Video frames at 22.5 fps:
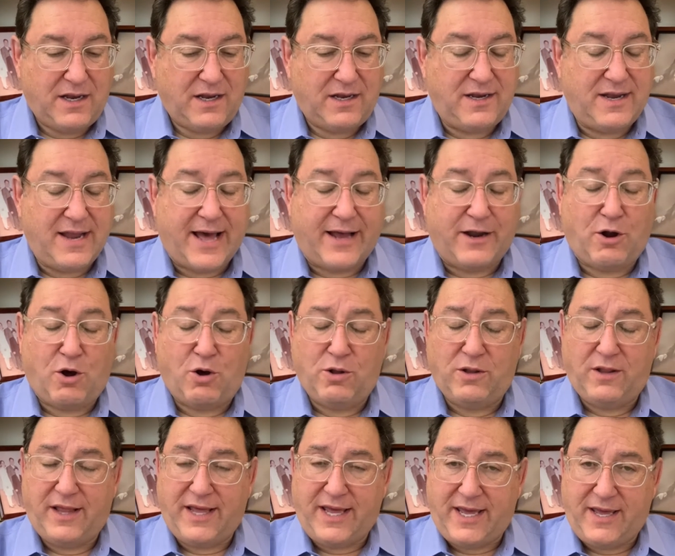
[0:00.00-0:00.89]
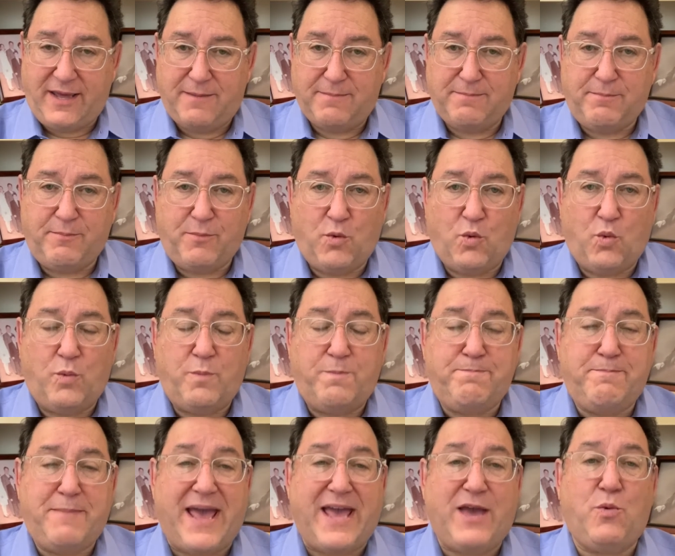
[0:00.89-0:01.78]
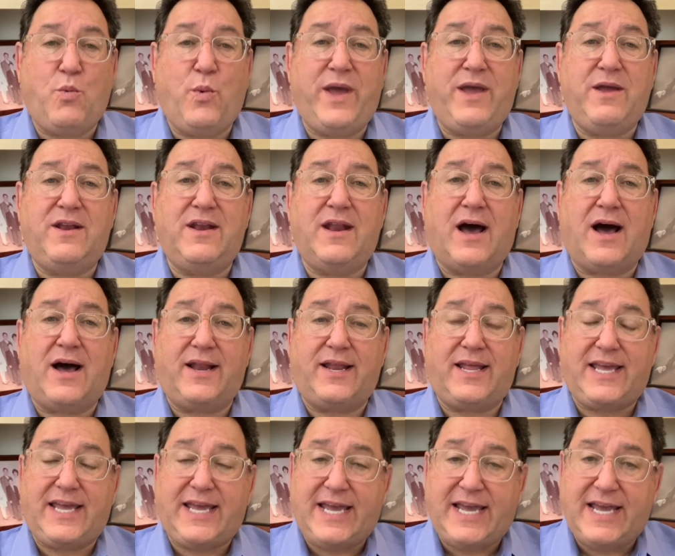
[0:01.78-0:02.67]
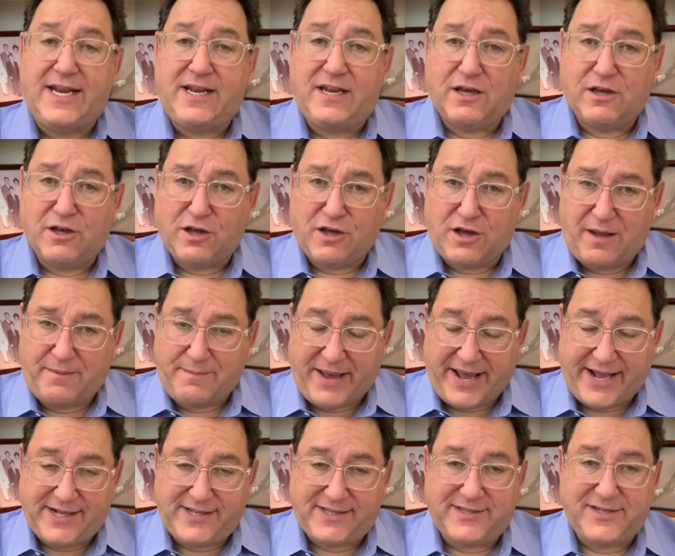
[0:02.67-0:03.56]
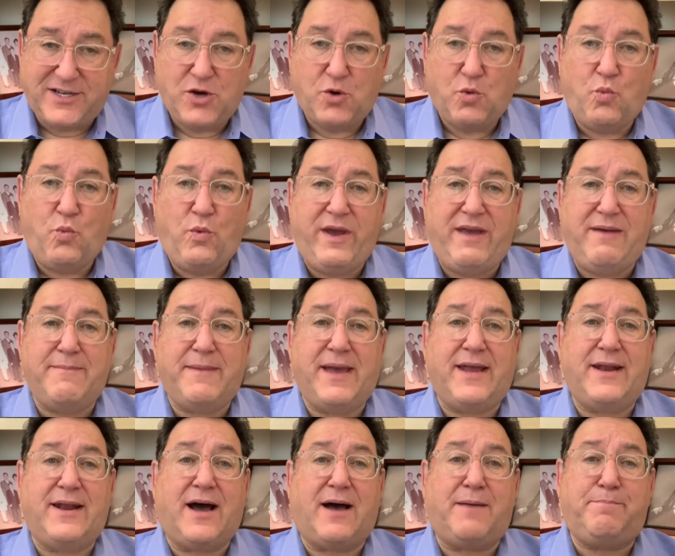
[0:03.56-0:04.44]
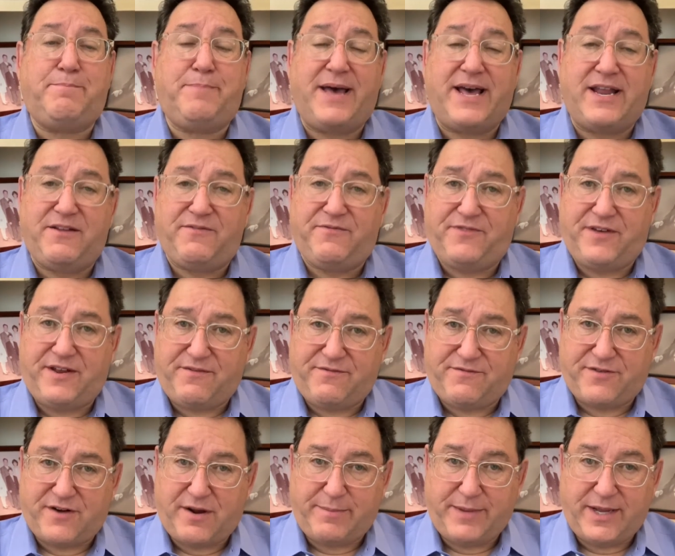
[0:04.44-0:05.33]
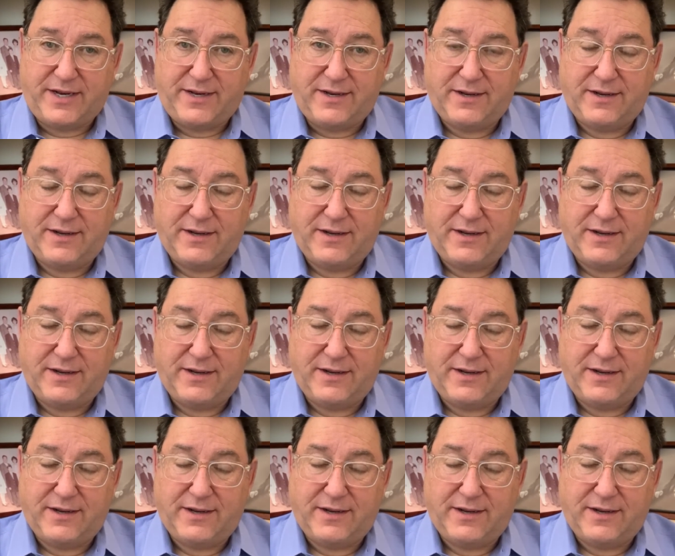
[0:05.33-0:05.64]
not only may we not eat chametz, we may not benefit from it.